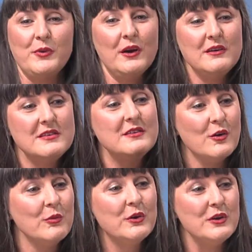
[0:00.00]
I didn't
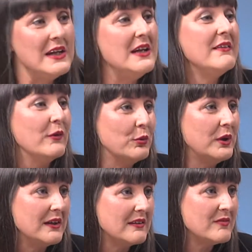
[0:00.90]
know we couldn't hear the
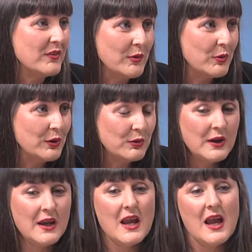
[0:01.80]
audience very well.
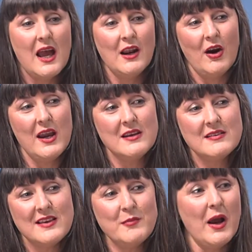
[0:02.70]
And I
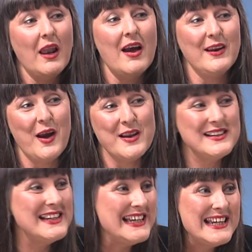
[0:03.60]
said my line and I
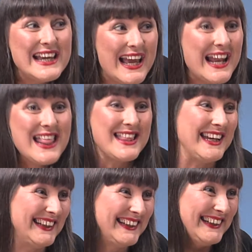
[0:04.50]
didn't hear
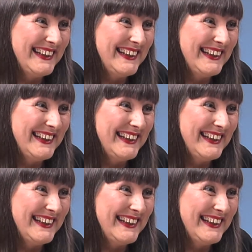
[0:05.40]
anything.